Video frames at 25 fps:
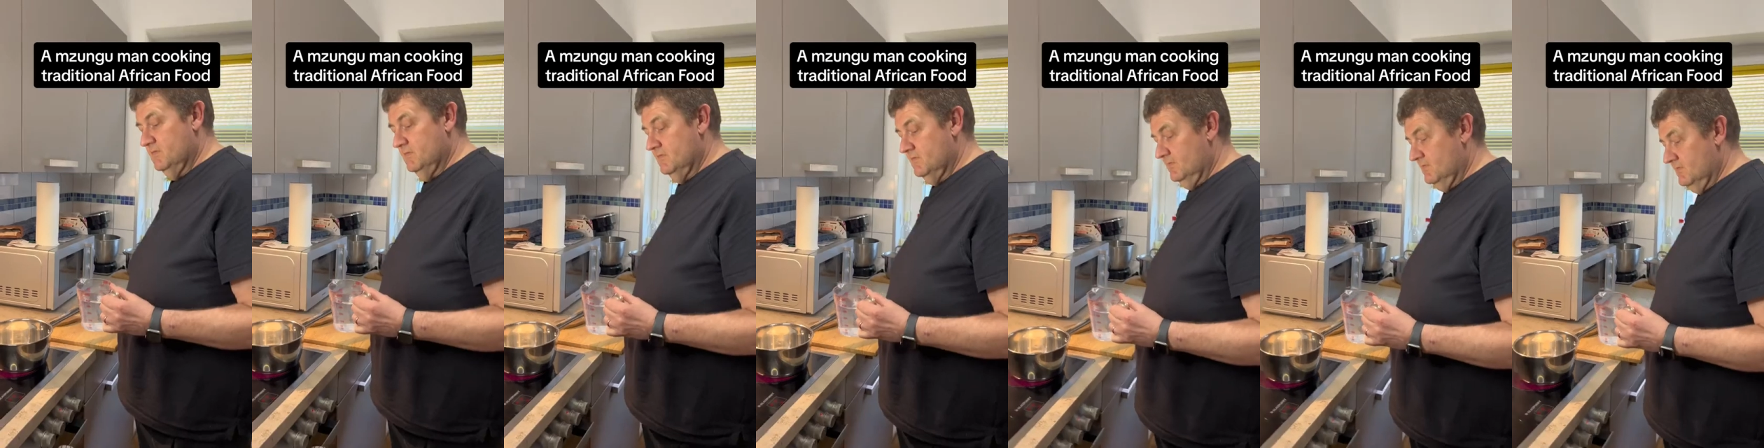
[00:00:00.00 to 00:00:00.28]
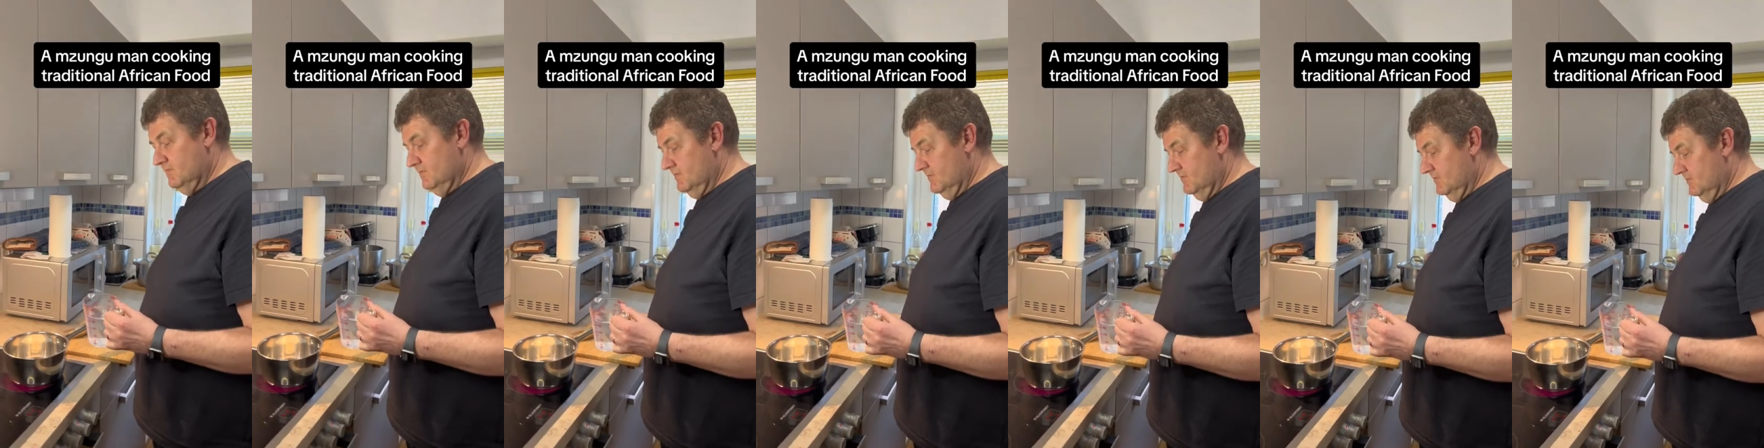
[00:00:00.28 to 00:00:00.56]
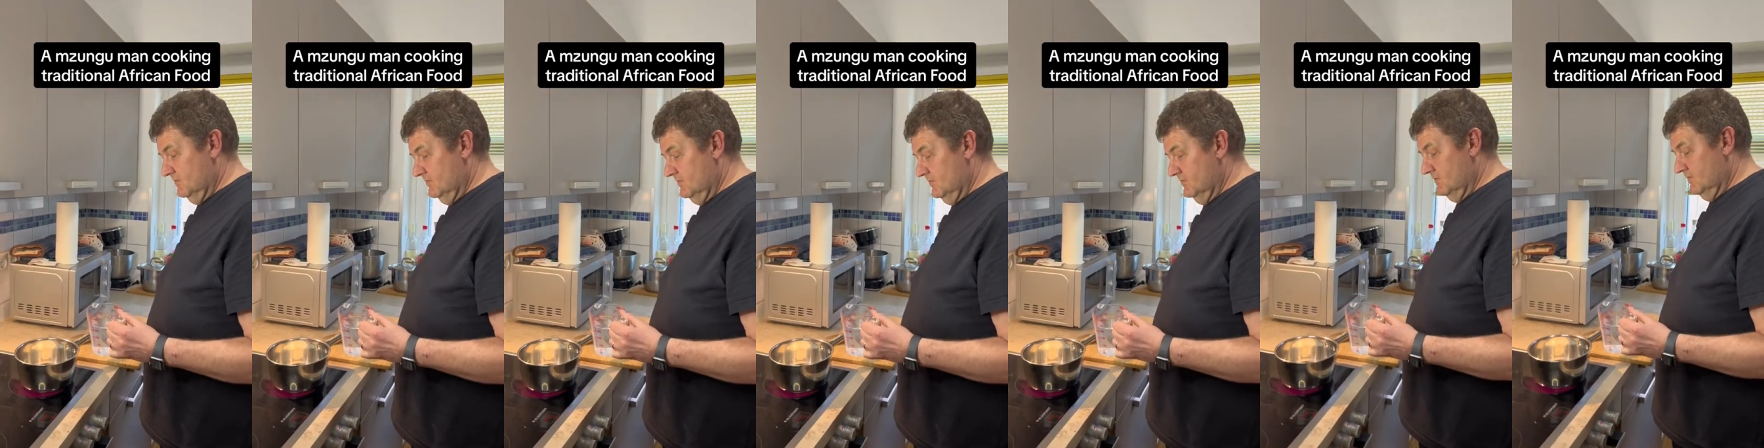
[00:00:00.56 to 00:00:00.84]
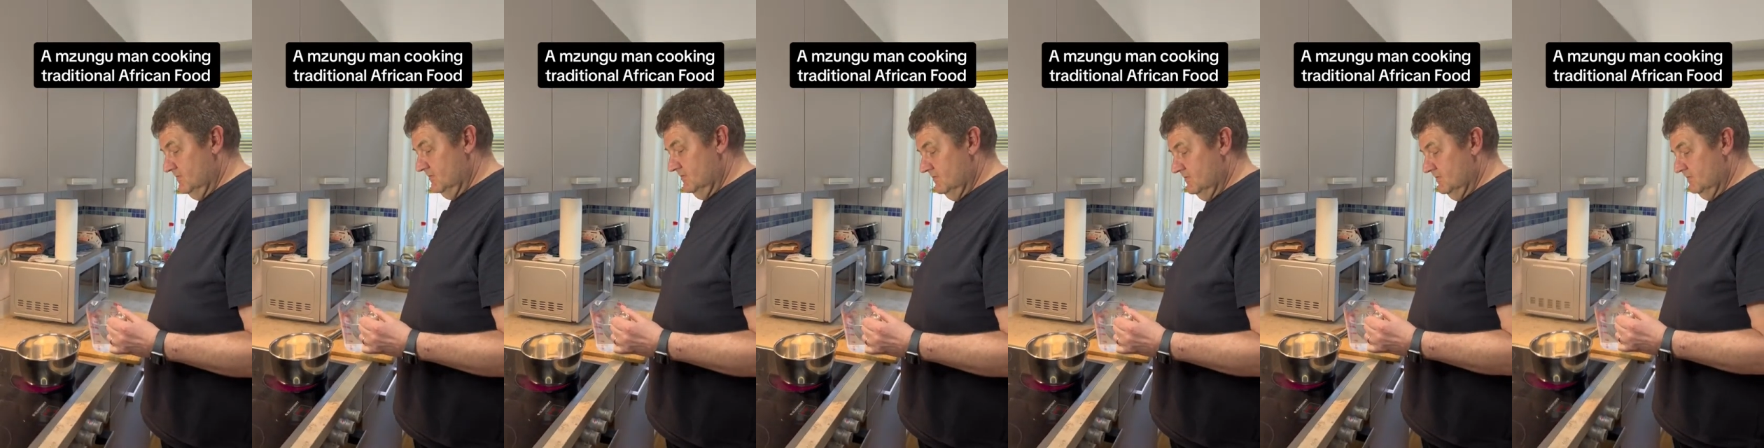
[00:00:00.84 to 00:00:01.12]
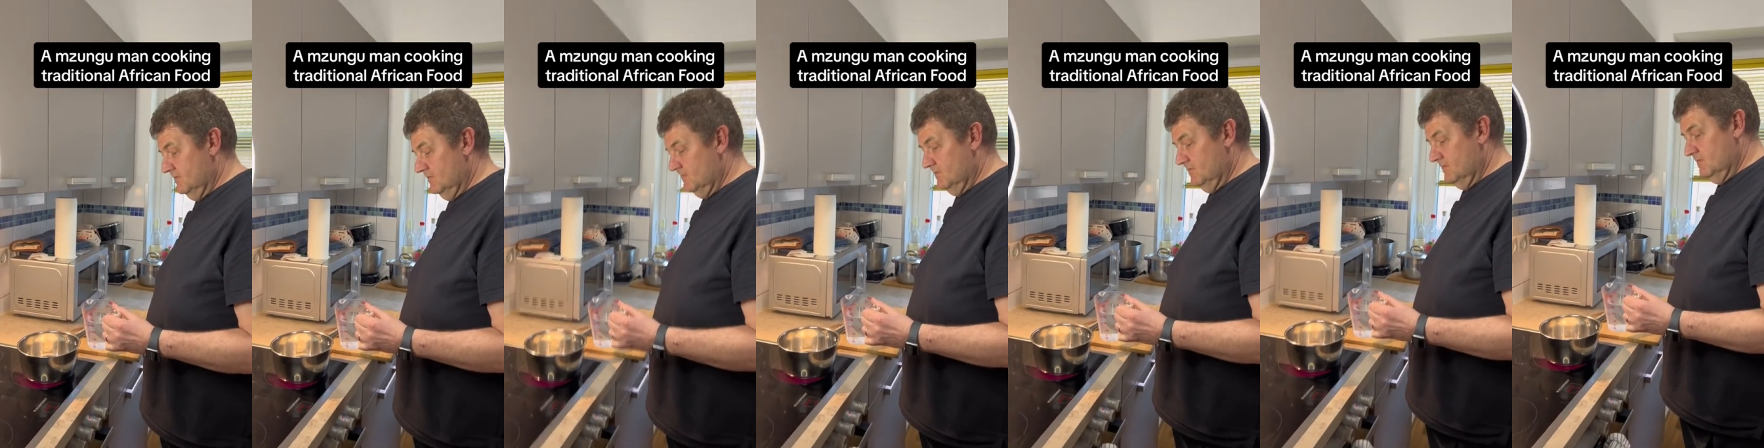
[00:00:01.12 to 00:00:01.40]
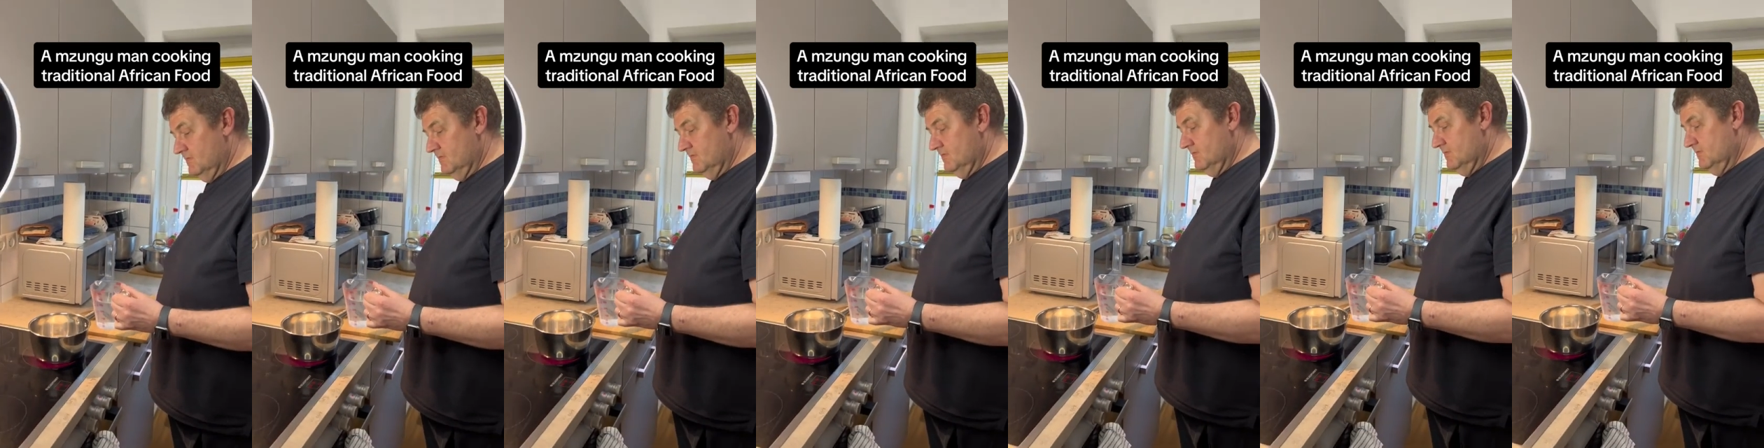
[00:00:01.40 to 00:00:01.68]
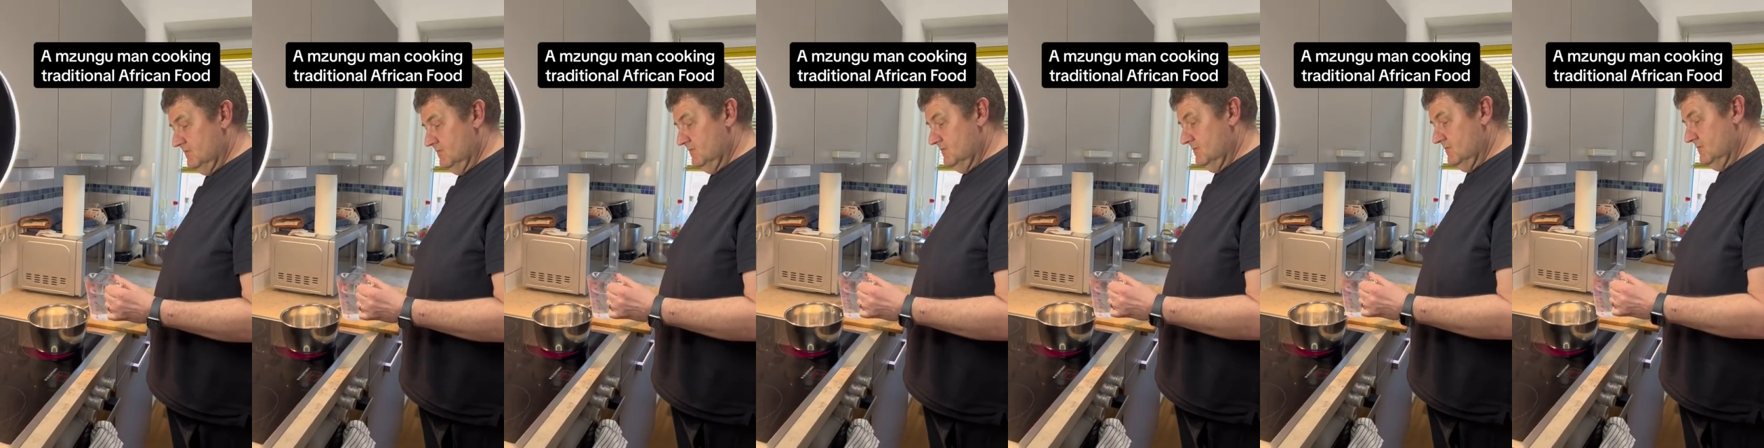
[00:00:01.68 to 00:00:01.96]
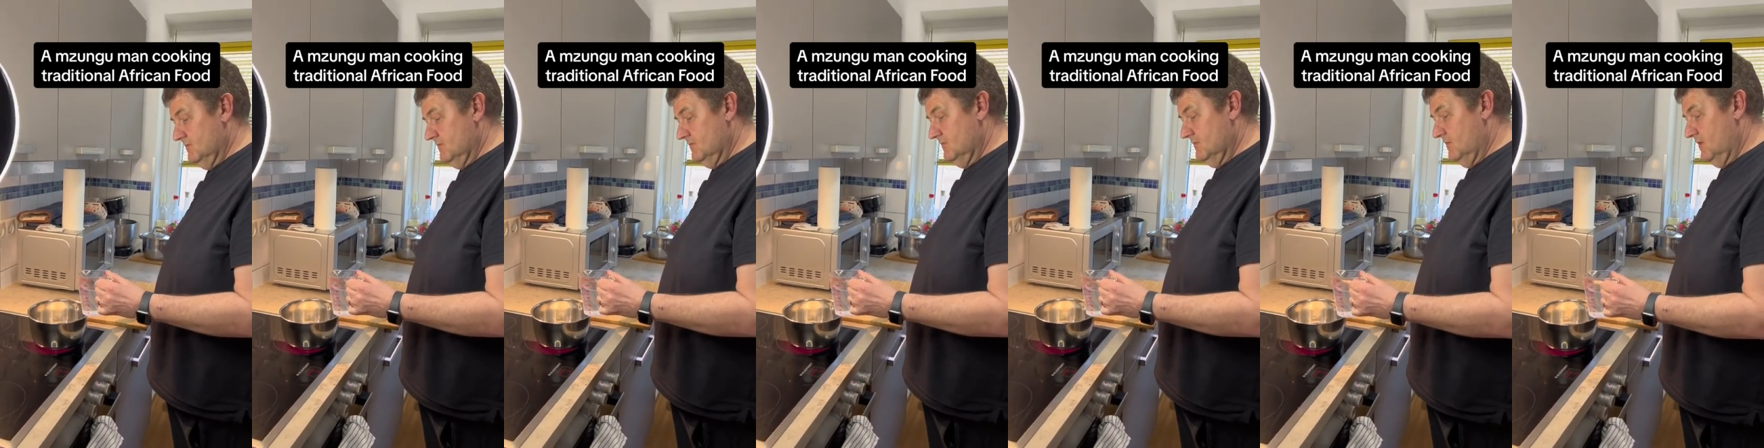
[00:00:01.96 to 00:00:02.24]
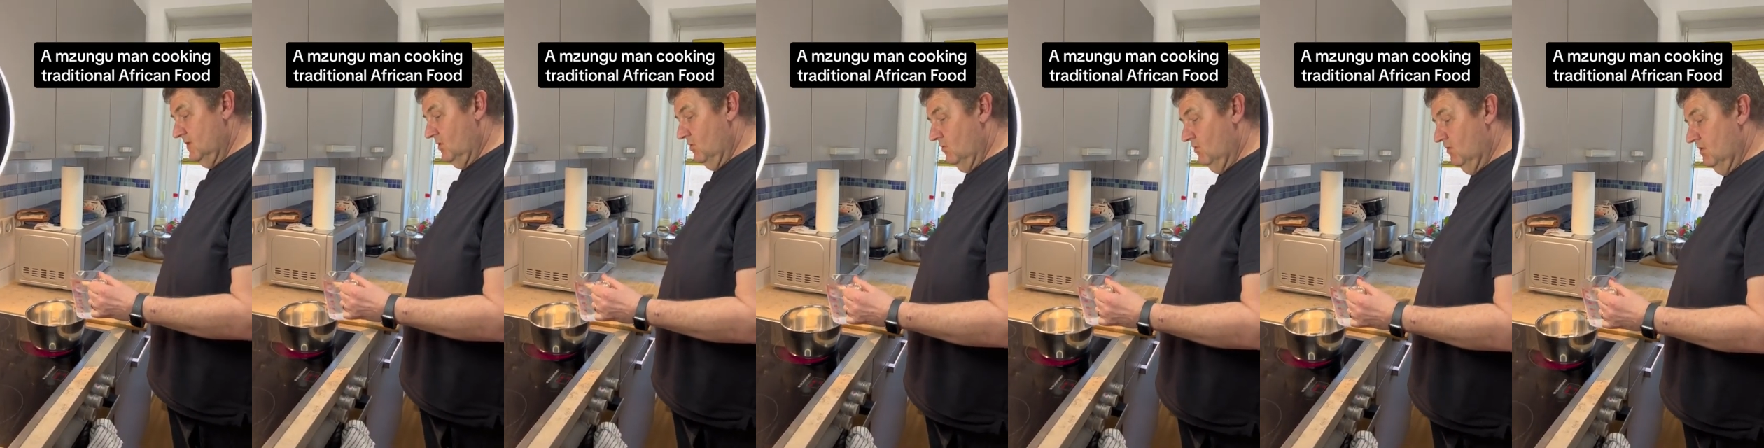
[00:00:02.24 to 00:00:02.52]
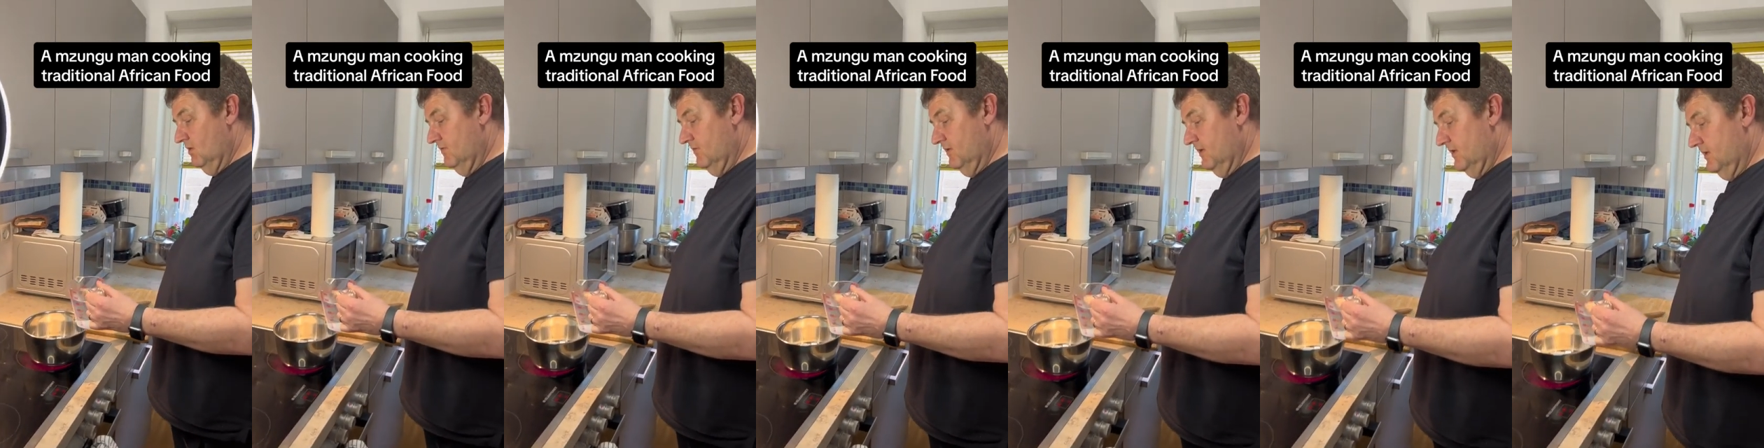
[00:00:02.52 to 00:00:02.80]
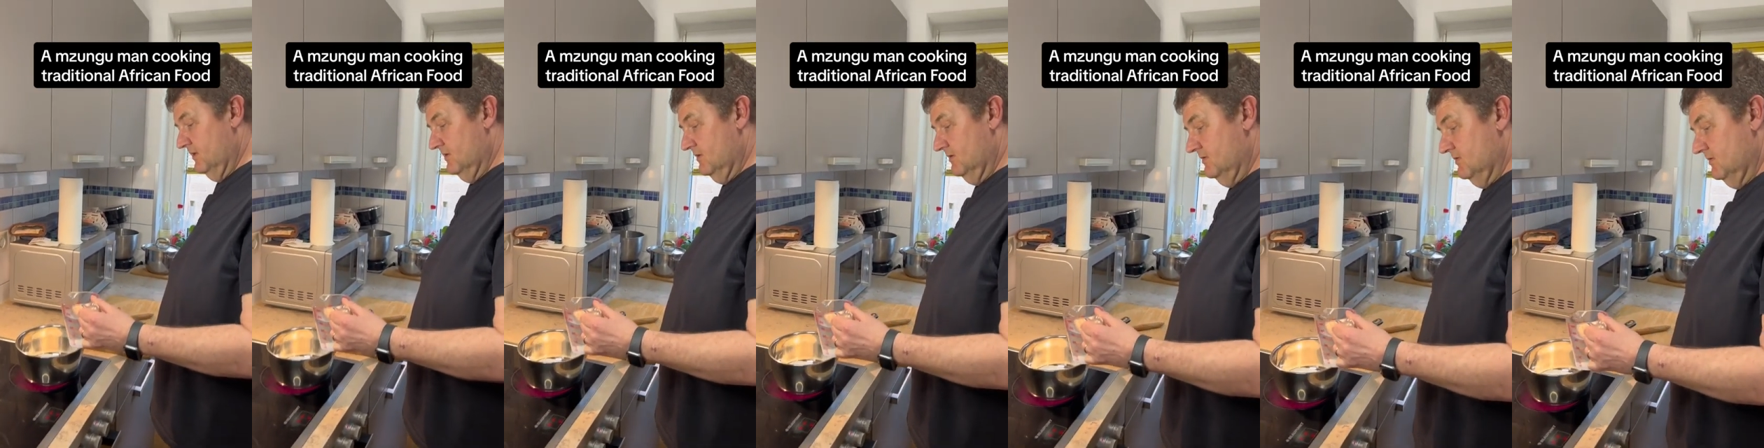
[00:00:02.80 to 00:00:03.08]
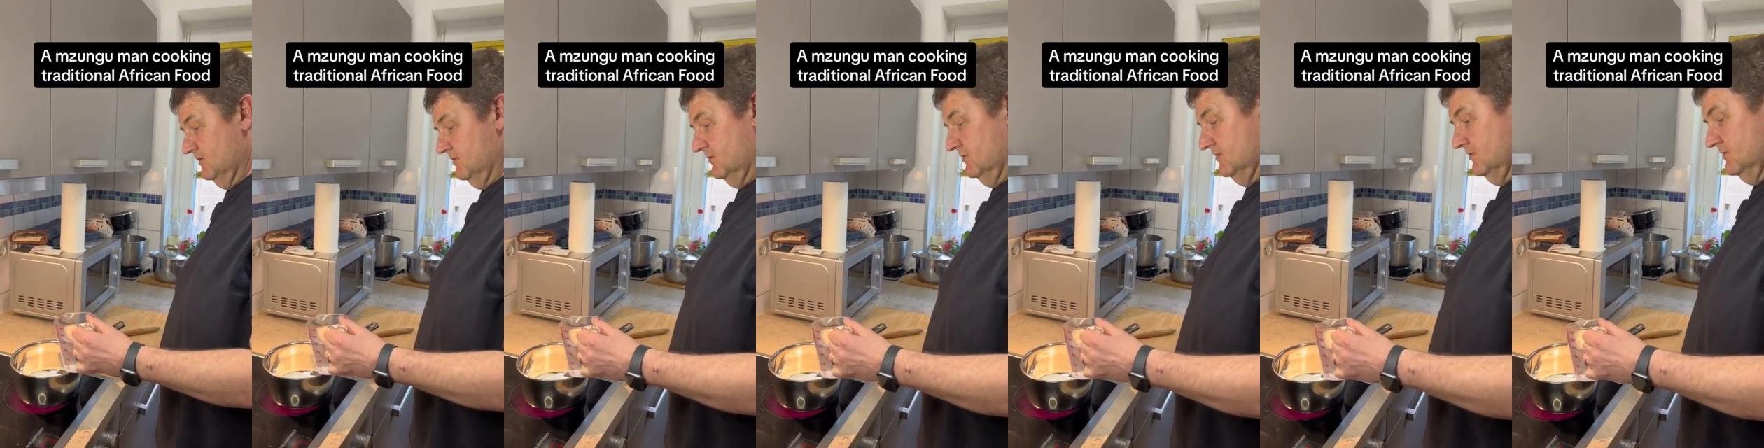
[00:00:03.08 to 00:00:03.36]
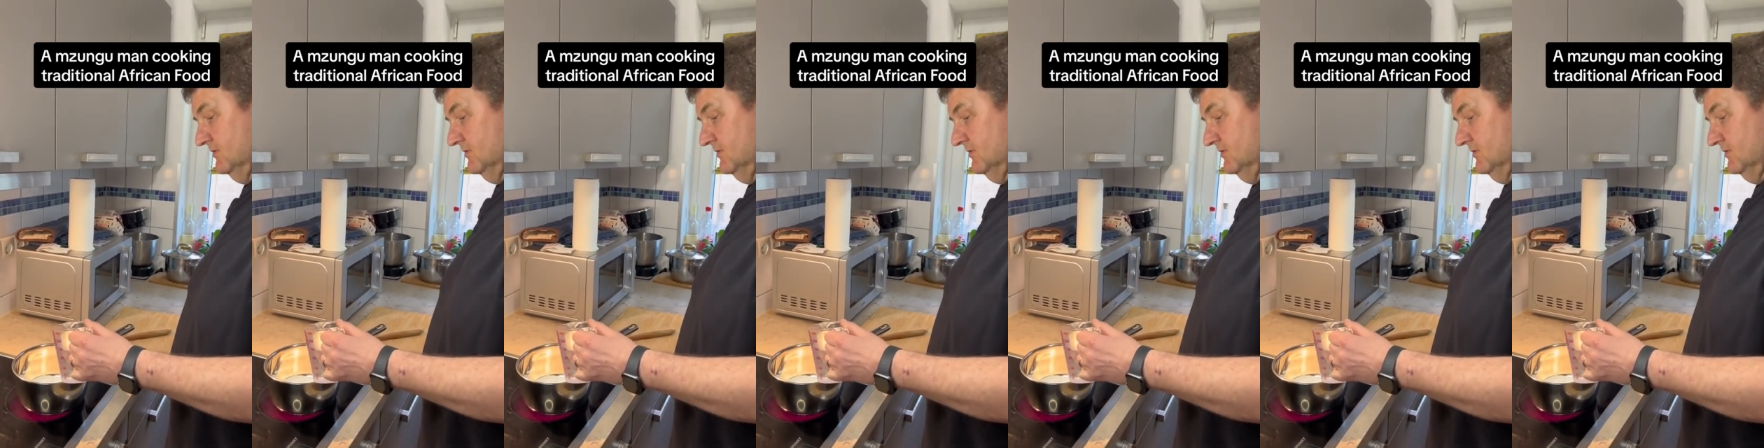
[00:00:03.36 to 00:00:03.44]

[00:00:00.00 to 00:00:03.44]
So the first step, you add the water into the